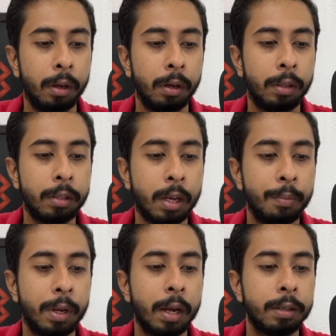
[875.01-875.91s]
This
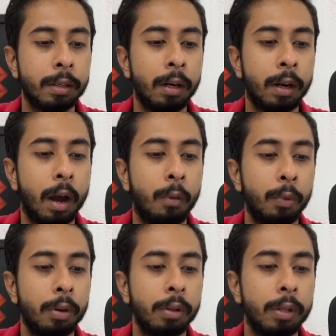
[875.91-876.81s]
can be cancelled
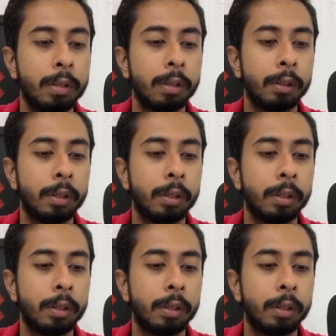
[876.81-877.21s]
out, this